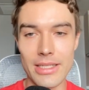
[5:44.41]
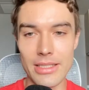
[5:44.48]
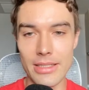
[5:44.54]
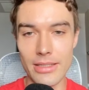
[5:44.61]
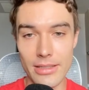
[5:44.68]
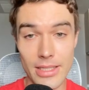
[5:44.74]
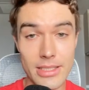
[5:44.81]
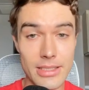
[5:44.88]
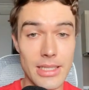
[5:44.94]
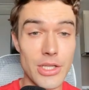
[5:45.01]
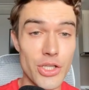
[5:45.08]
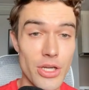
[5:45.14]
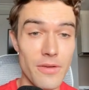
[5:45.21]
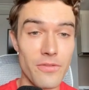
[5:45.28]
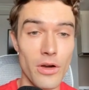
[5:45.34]
And this is
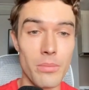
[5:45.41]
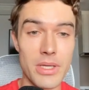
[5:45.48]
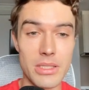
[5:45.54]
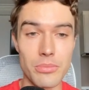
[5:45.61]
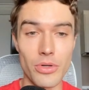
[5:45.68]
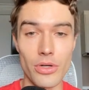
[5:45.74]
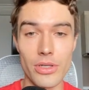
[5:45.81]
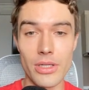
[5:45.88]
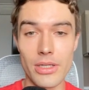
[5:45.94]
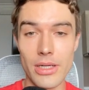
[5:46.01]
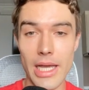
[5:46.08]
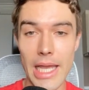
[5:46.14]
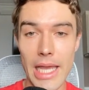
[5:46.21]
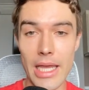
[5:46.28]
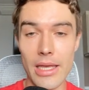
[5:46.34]
literally from his book,
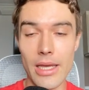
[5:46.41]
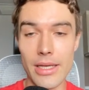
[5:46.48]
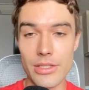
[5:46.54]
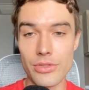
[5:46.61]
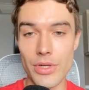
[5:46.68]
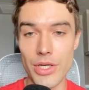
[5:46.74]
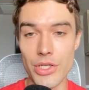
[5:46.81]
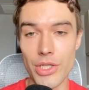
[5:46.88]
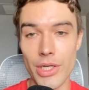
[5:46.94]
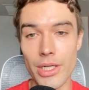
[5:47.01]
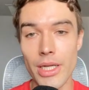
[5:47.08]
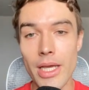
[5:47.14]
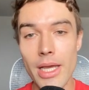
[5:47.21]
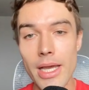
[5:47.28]
a screenshot.